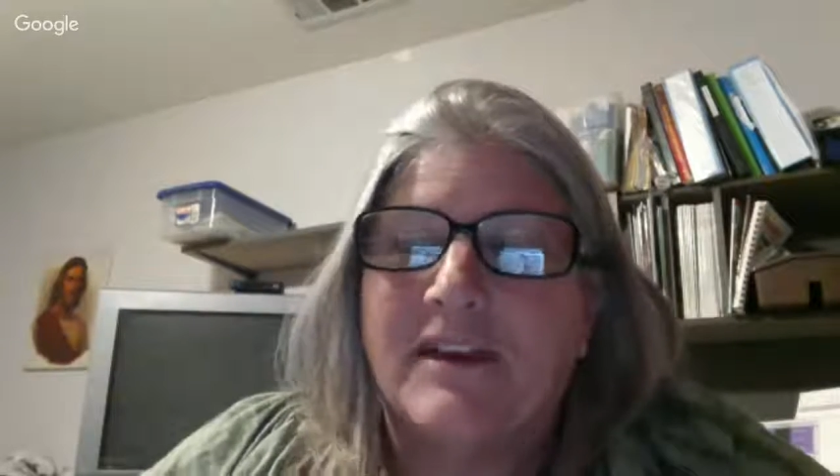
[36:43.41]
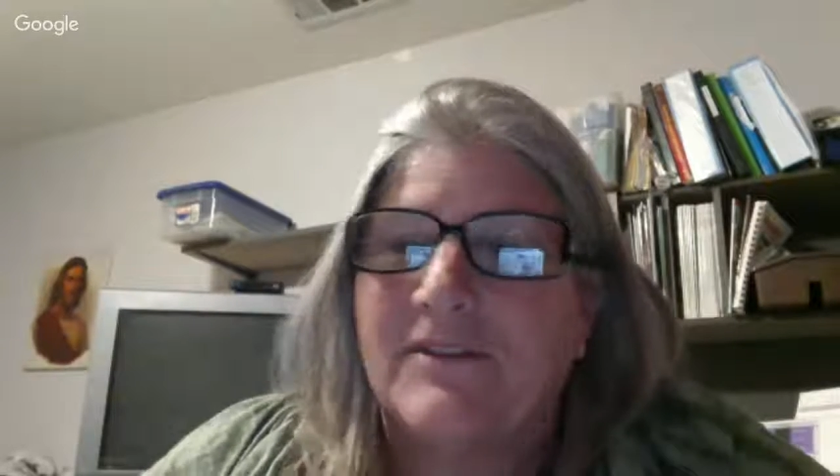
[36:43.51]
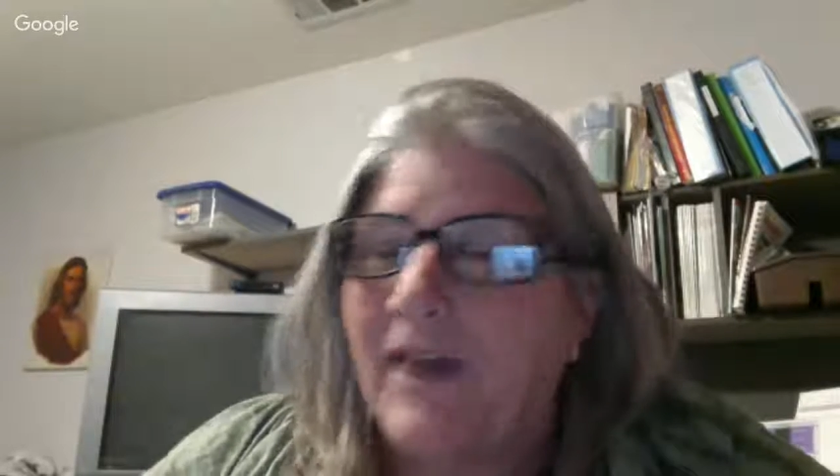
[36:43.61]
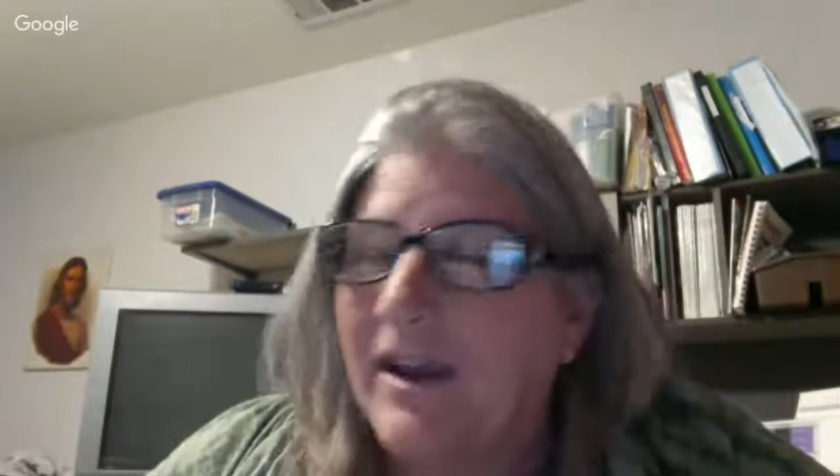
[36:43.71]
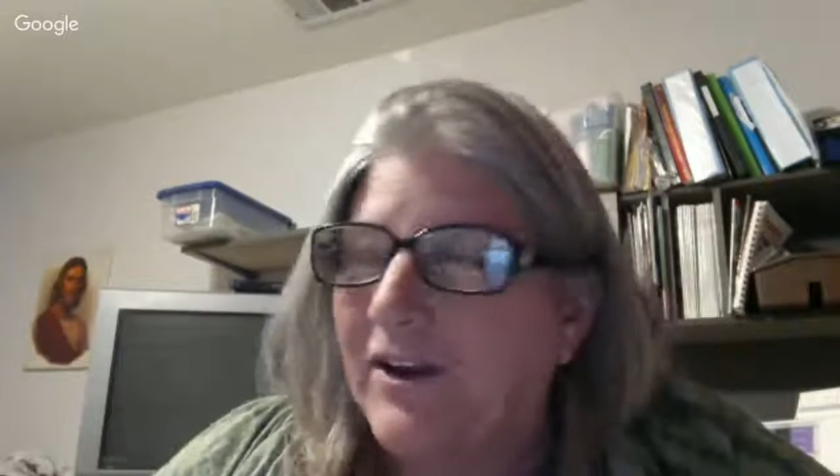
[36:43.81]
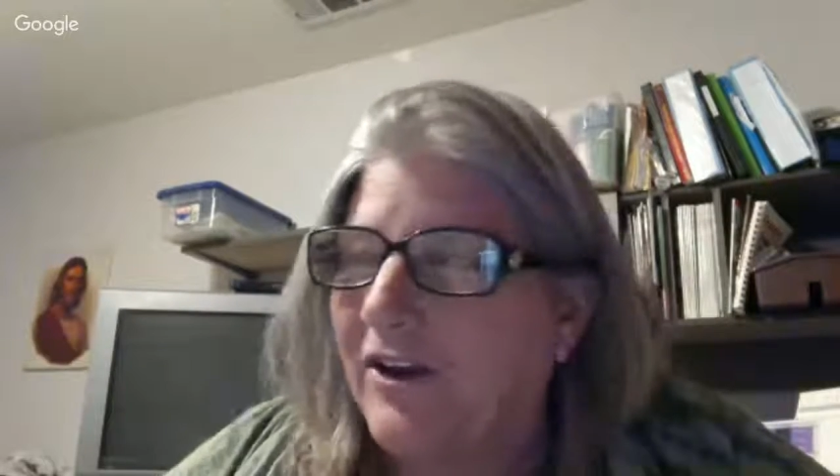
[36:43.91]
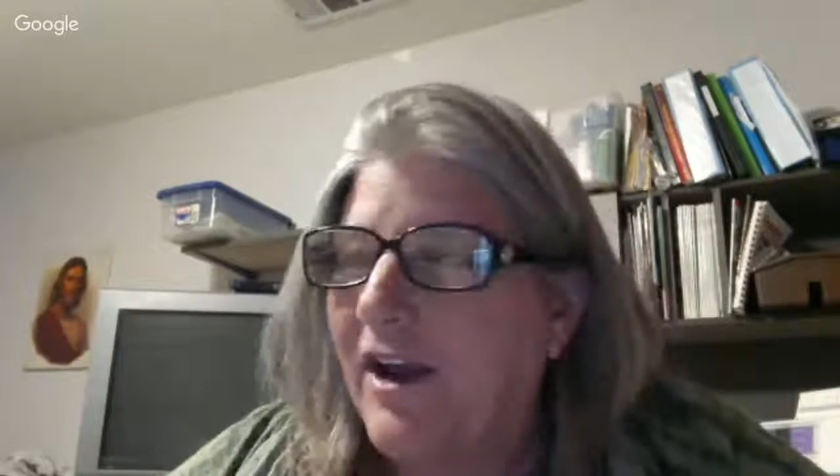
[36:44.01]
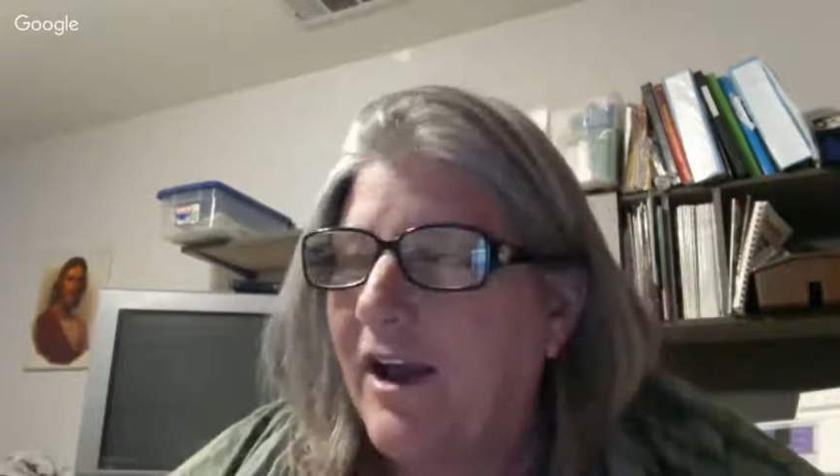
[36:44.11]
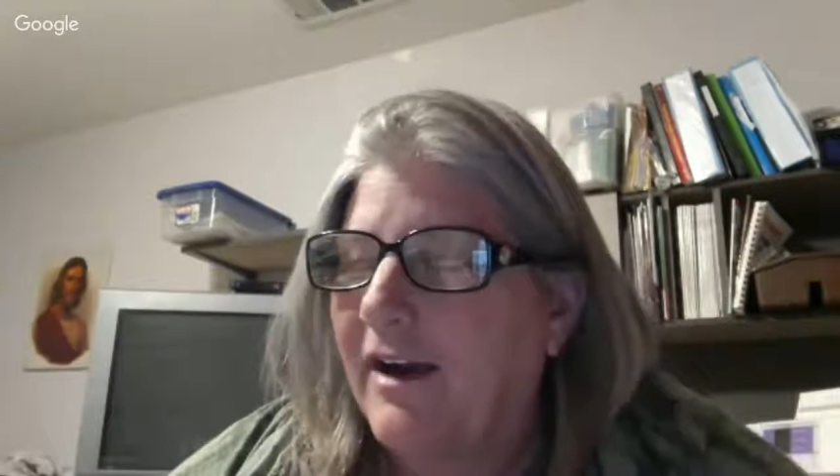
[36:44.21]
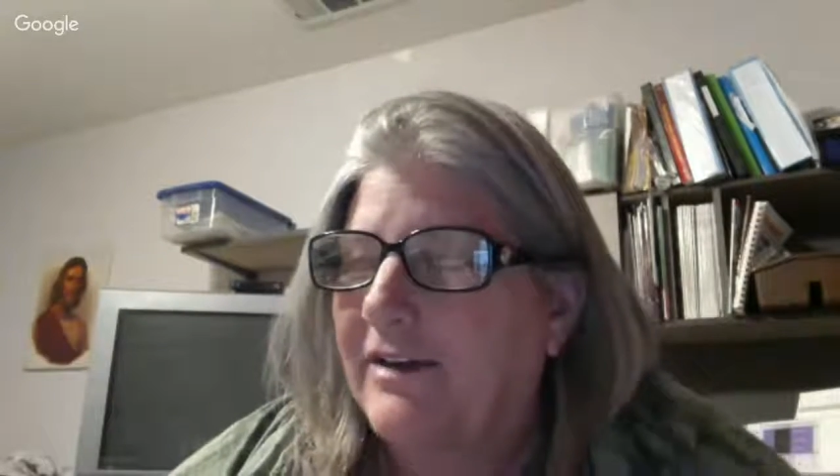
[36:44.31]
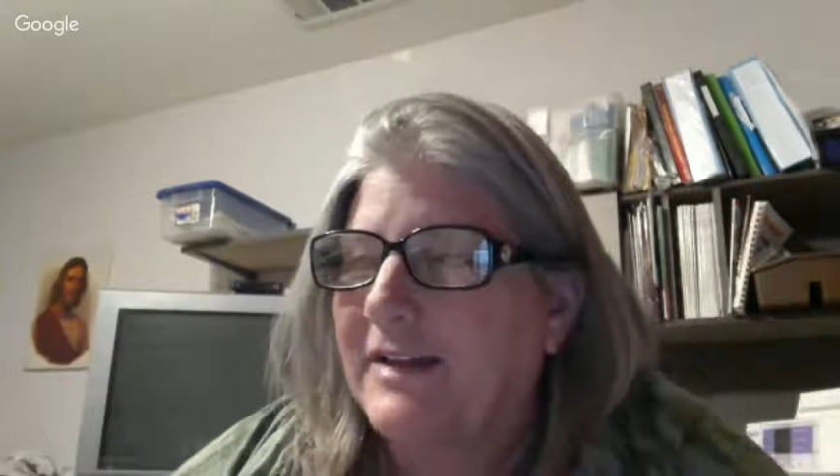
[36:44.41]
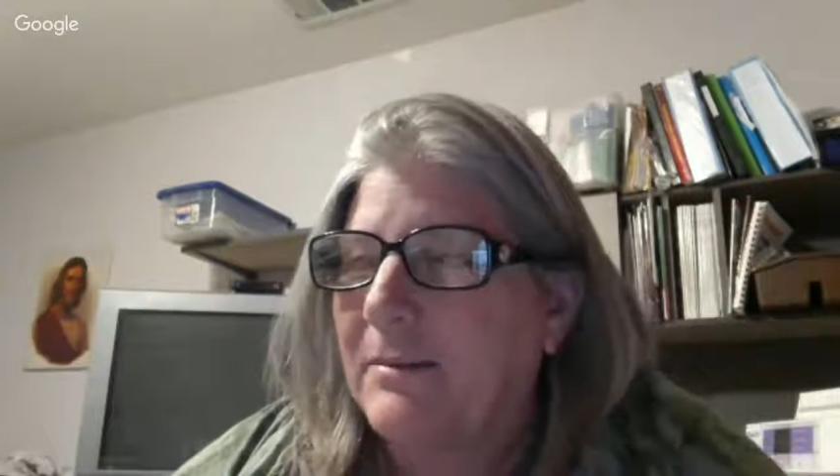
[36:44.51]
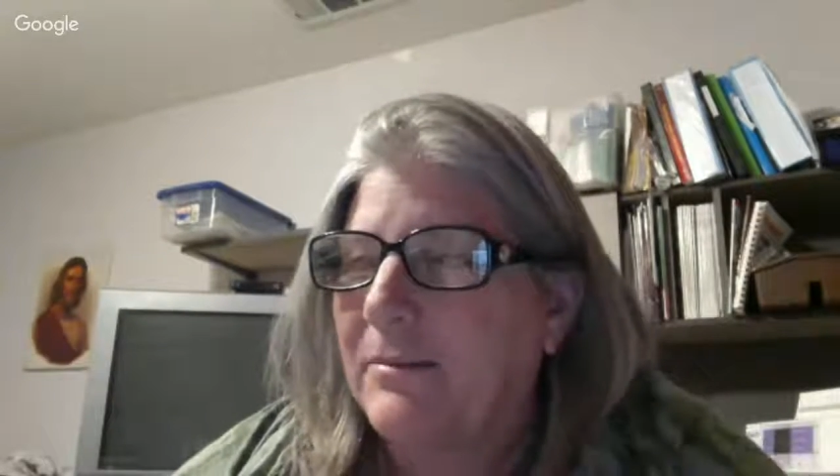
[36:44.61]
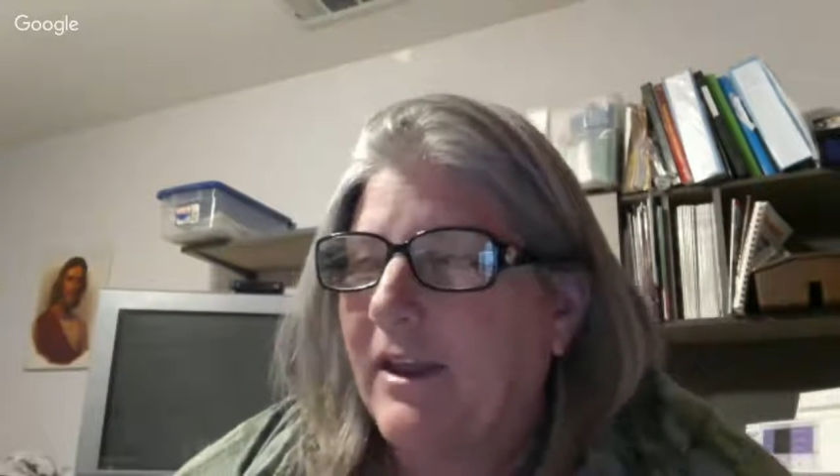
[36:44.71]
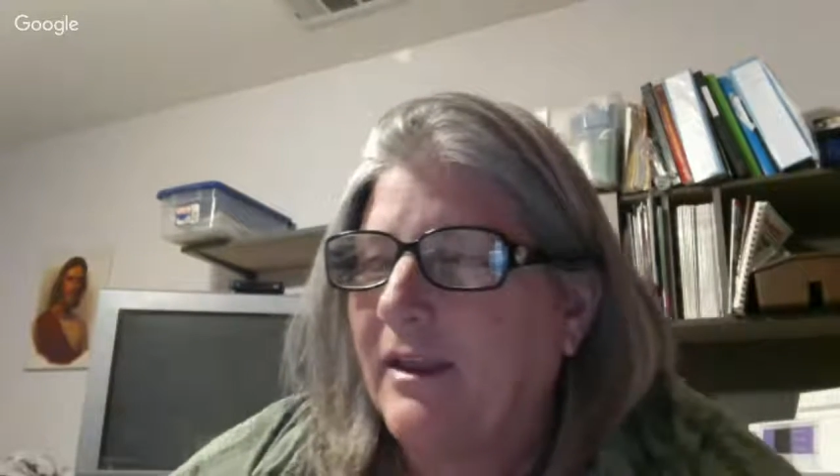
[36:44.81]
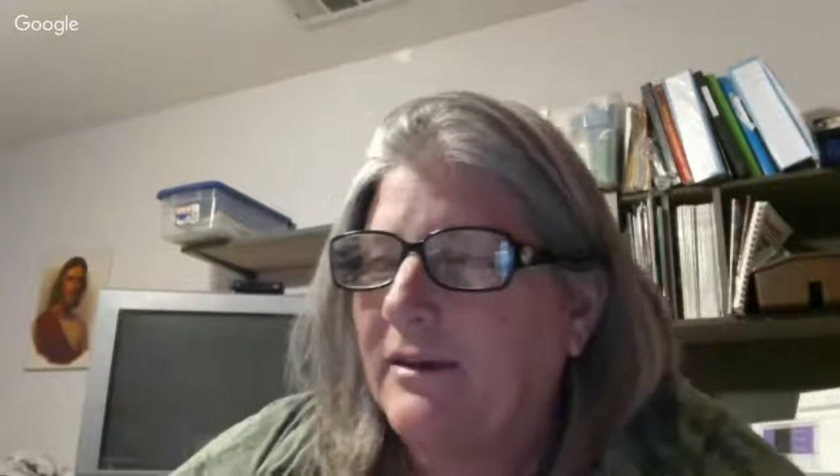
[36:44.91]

invite her or something.